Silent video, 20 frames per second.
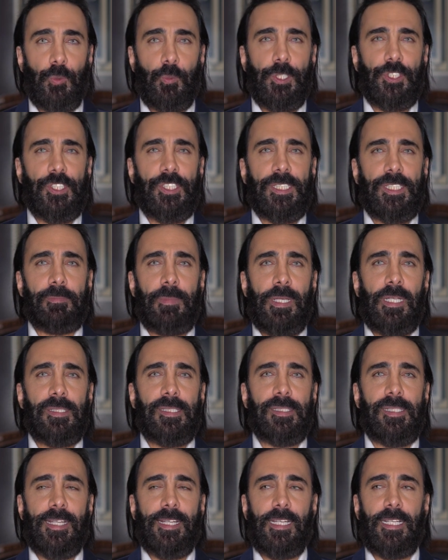which
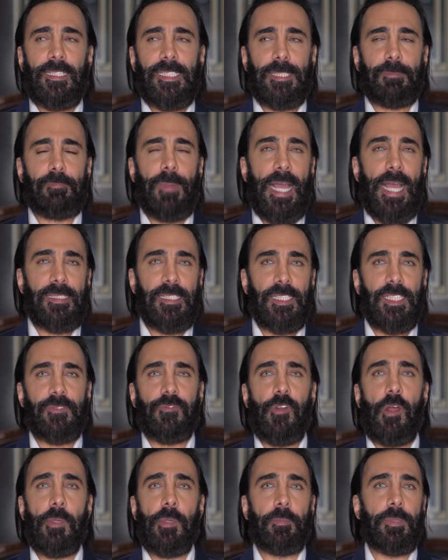smells like spices
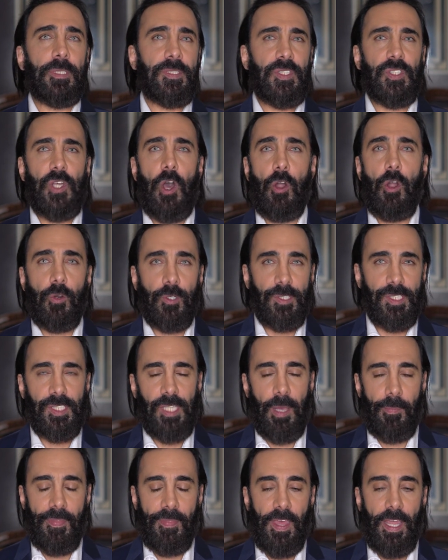from a bazaar or
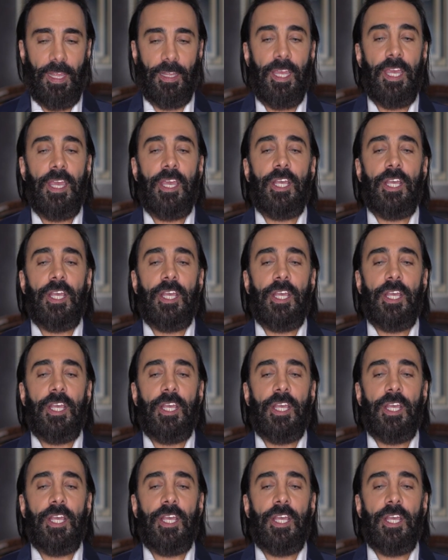something.